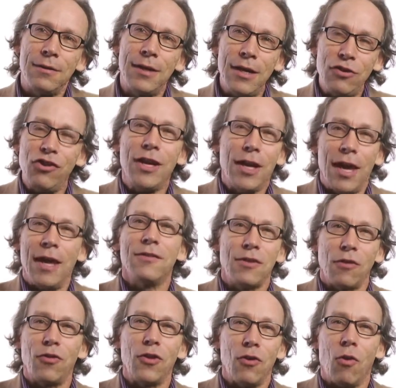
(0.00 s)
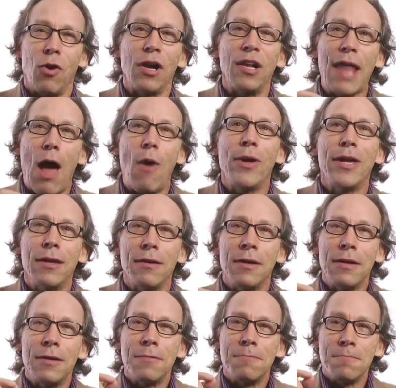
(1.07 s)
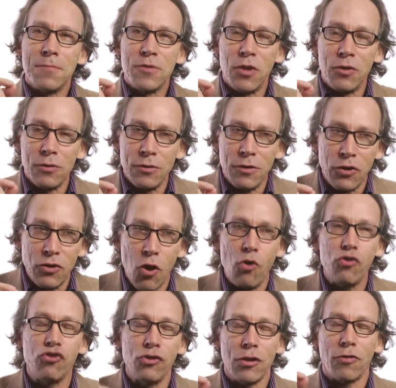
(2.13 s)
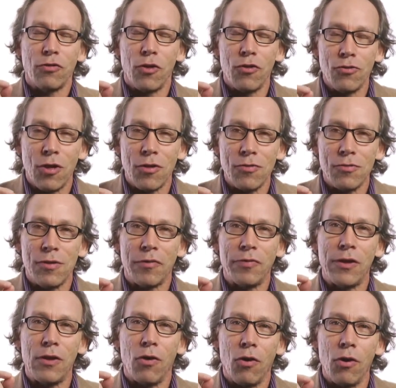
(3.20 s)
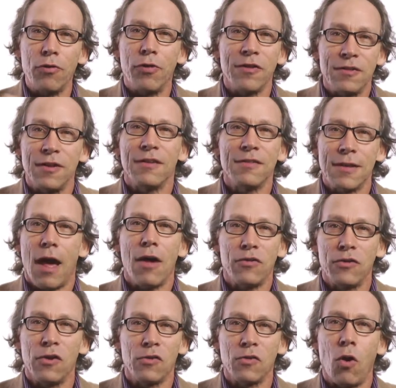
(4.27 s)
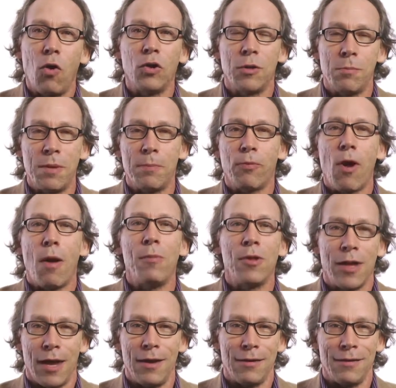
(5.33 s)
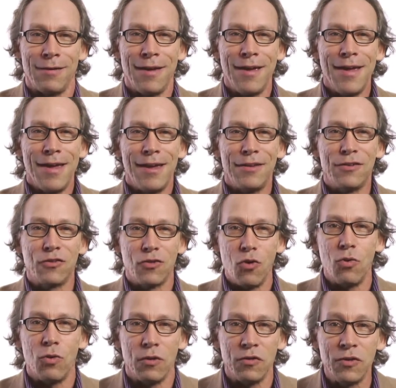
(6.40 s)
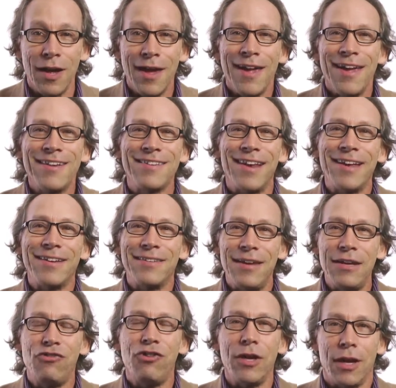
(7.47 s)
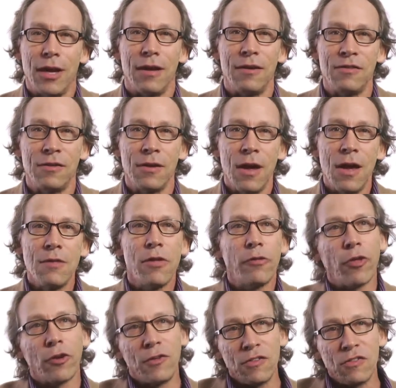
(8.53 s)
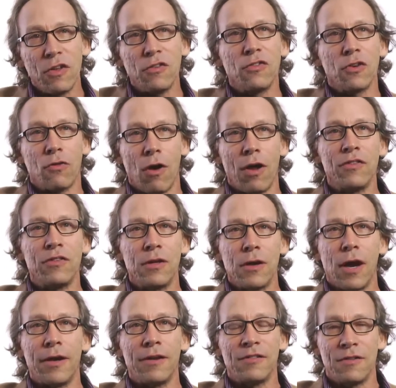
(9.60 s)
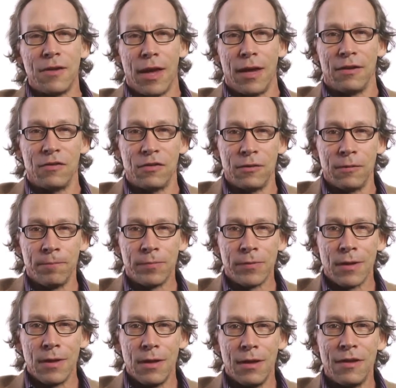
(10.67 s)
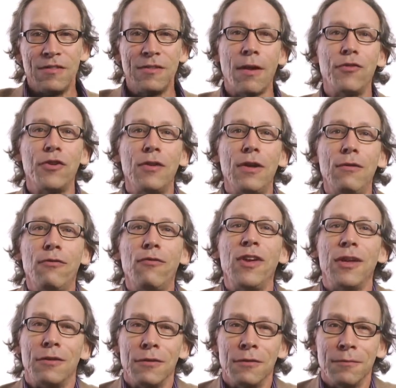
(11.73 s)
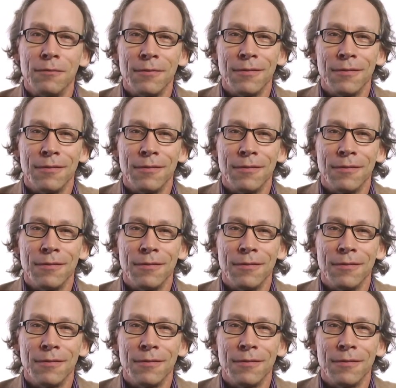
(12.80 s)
teaching kids or allowing the notion that the Earth is 6,000 years old to be promulgated in schools is like teaching kids that the distance across the United States is 17 feet.